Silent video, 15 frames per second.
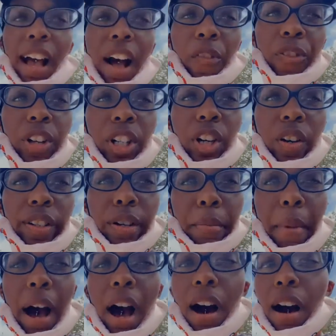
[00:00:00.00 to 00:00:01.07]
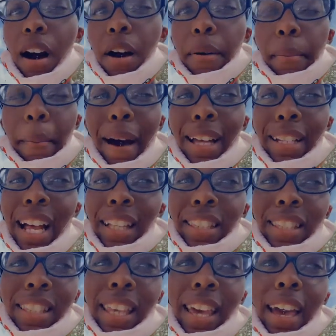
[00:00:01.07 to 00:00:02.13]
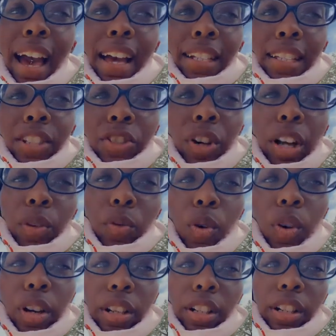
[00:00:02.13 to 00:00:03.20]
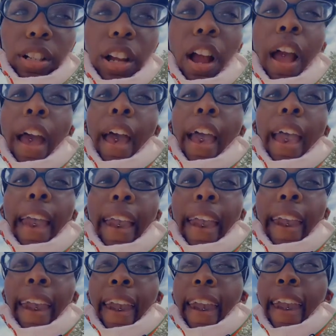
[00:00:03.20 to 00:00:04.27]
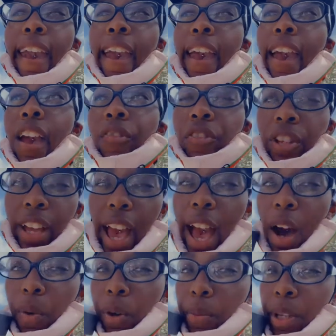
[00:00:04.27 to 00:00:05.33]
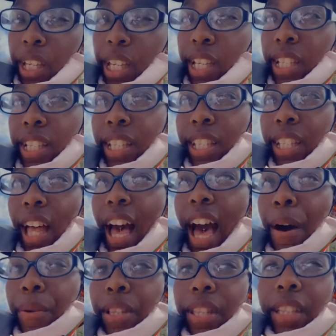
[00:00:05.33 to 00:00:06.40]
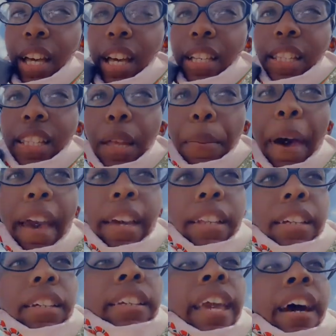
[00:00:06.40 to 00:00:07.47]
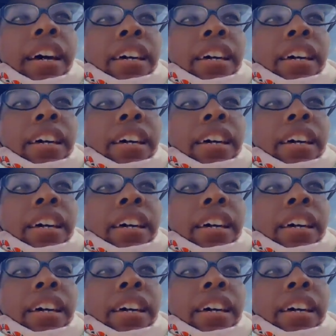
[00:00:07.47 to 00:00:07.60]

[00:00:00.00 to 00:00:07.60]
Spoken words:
finna go in the mall. My doctor said I need to drink water every hour because I was constipated. Yeah, it's